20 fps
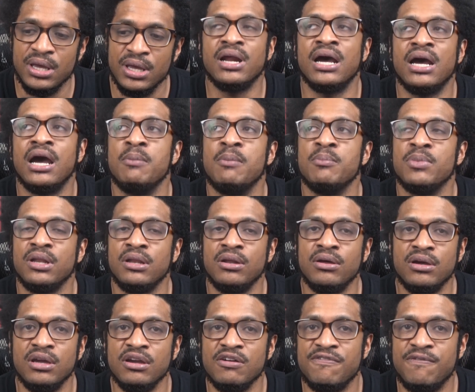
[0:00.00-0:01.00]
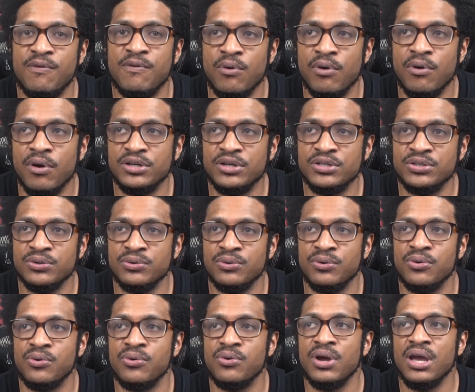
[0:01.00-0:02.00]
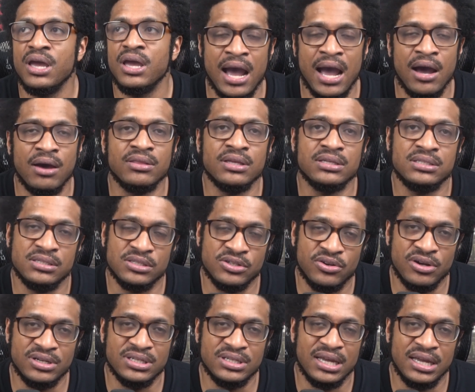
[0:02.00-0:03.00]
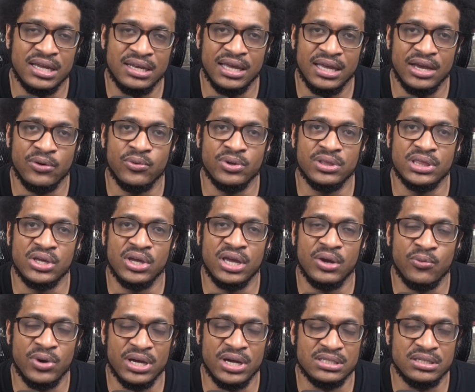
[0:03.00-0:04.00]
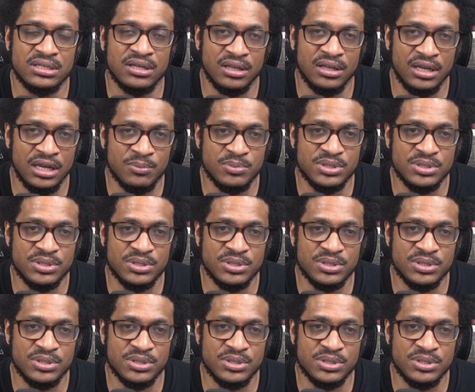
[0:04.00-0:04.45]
but I'm looking forward to how this is going to connect with the rest of the